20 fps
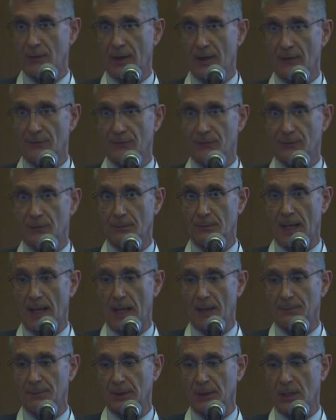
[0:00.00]
have some
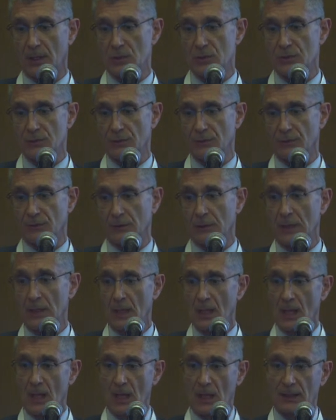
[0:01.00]
applications.
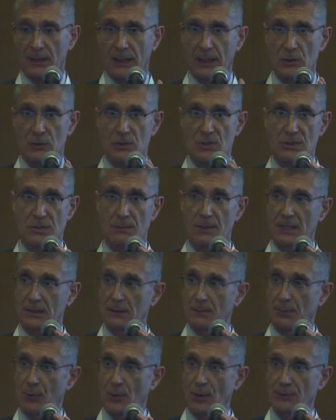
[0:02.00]
And again, just to make the
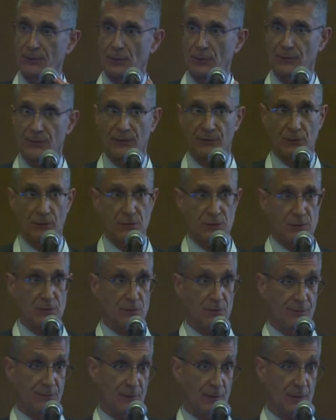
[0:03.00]
point, though, these are
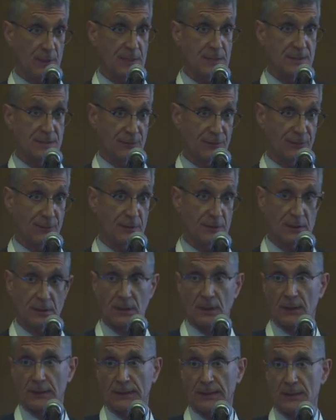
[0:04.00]
two very different
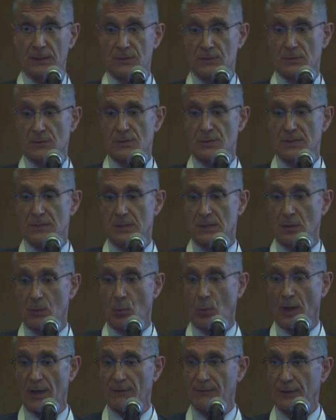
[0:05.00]
lasers. The
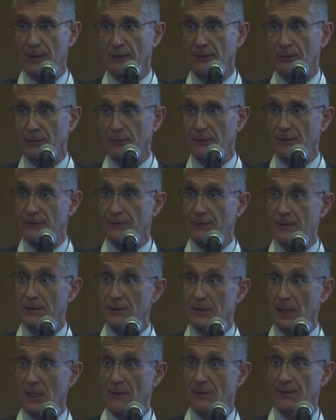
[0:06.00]
wavelengths are different
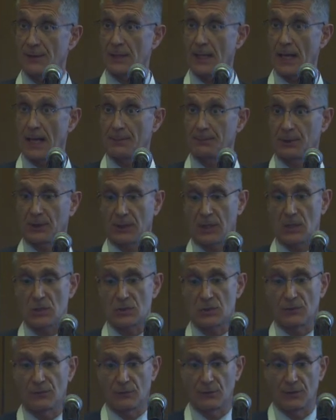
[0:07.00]
and the
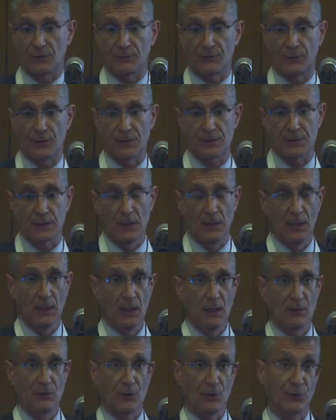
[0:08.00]
applications are different.
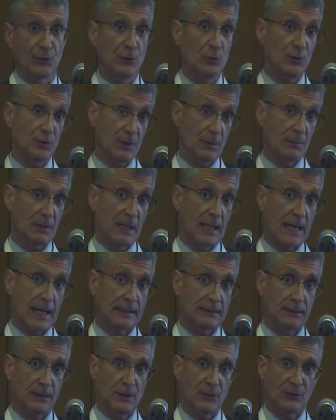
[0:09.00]
The
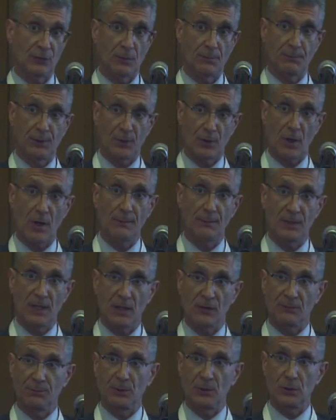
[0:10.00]
thulium-YAG laser predominantly
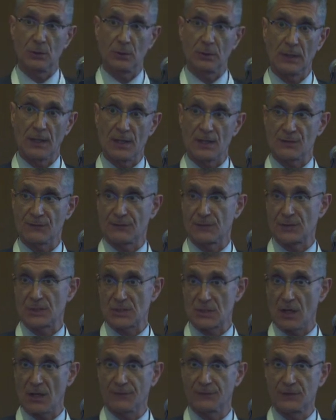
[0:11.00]
has been utilized for
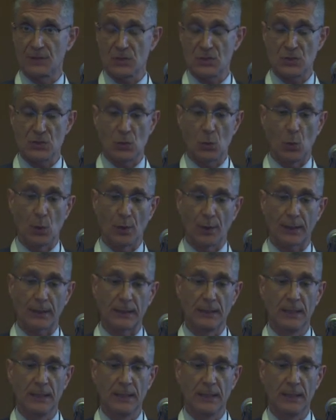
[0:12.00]
soft tissue work.